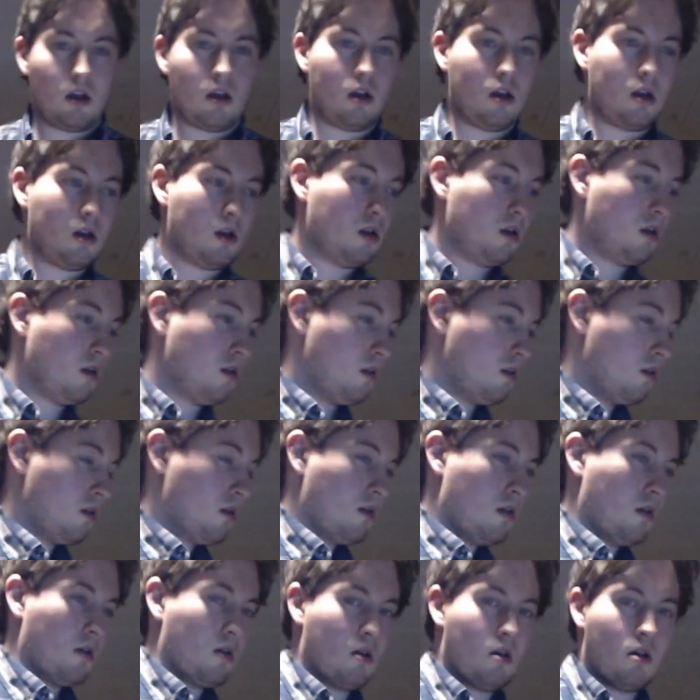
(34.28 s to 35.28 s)

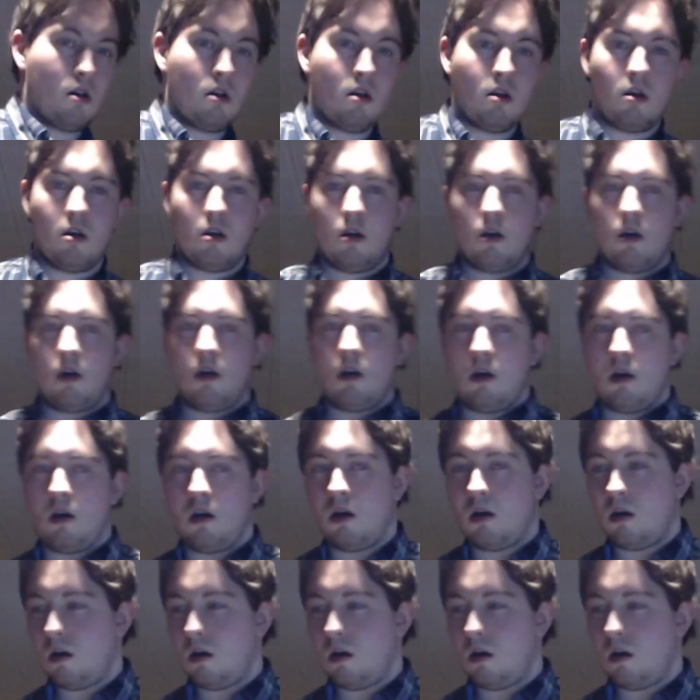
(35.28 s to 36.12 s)
Nothing is said.